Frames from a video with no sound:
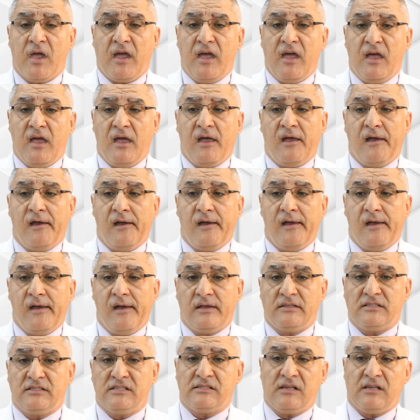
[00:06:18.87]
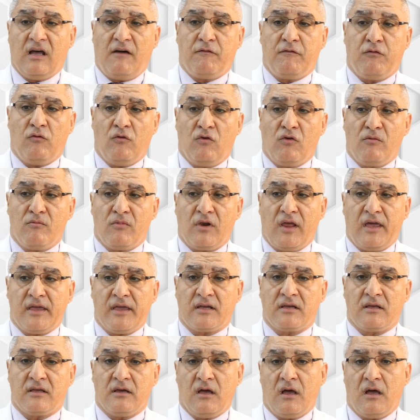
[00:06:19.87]
It is a form
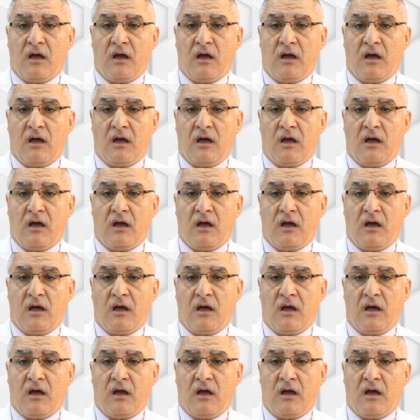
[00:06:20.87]
like